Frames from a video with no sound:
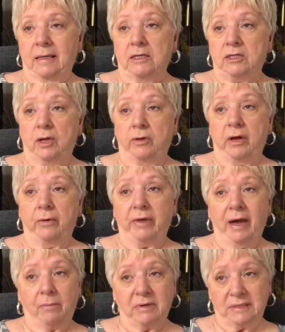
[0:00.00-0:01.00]
So
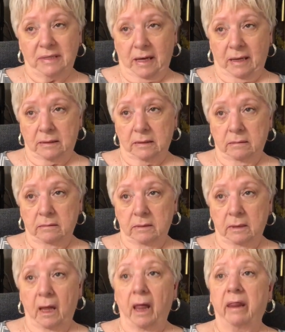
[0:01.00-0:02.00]
that was that.
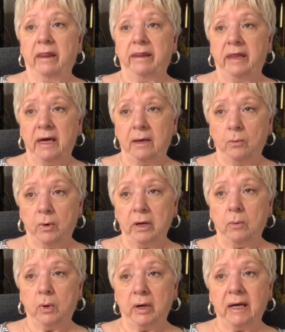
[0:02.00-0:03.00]
Then we
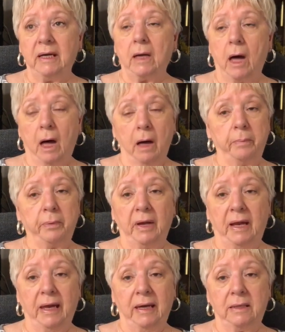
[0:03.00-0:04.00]
were in
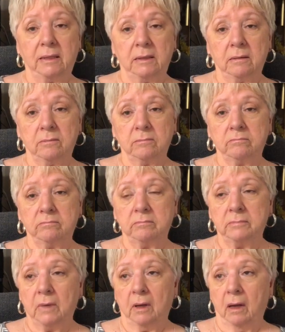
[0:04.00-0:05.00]
Opryland.
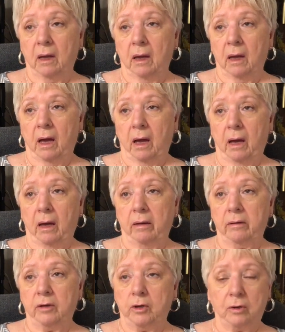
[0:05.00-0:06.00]

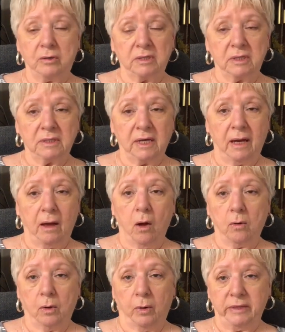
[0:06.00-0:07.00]
The nurses had all
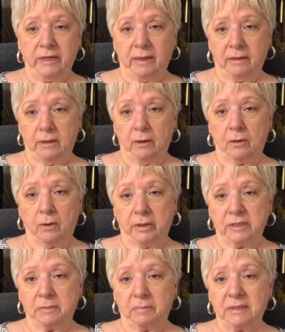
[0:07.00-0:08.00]
gone down there at
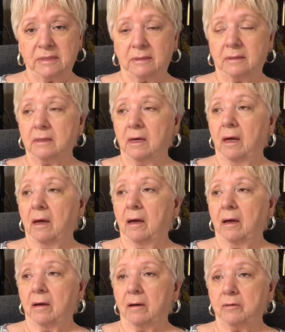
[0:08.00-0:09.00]
Christmas, and
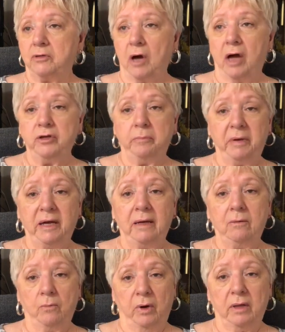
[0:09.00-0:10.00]
Tanya
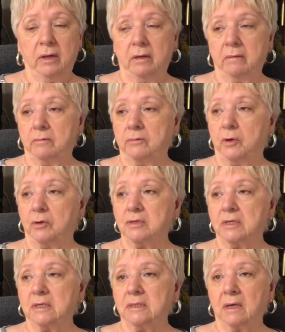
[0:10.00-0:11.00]
being one of the
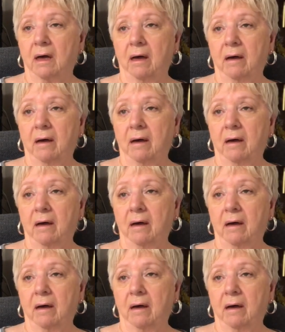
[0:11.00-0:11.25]
nurses,